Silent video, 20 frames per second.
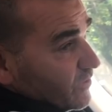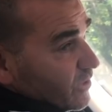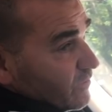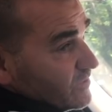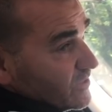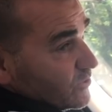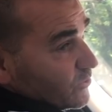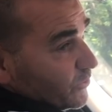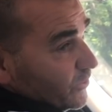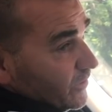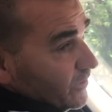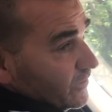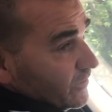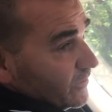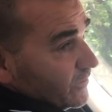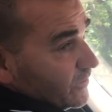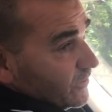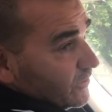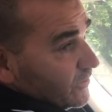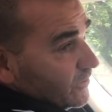photo of his daughter?
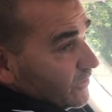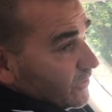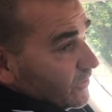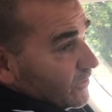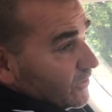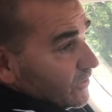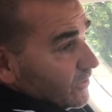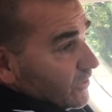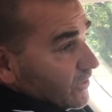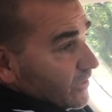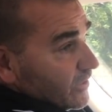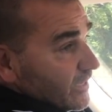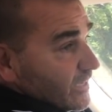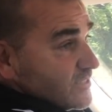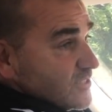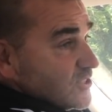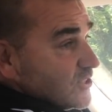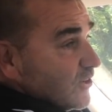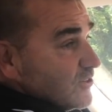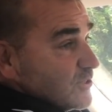No. He
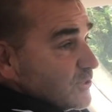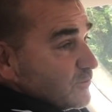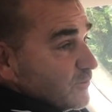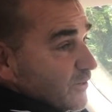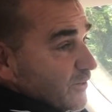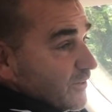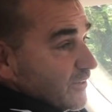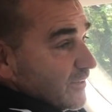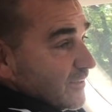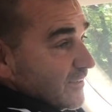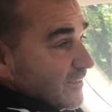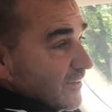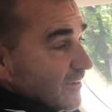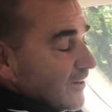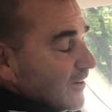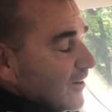hasn't showed you his photo.